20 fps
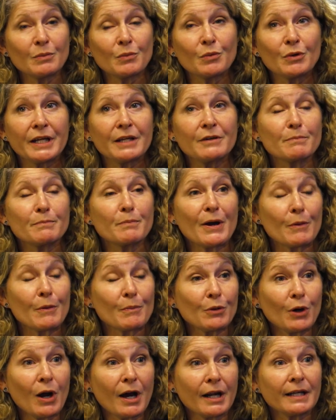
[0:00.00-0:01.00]
bring
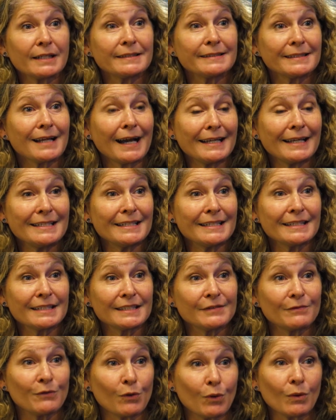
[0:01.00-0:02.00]
products and
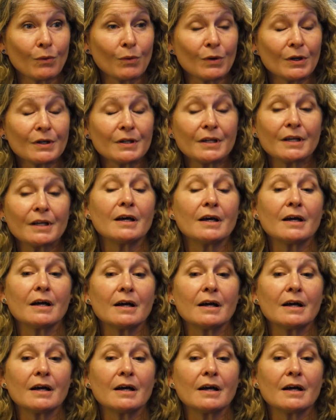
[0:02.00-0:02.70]
ideas forward.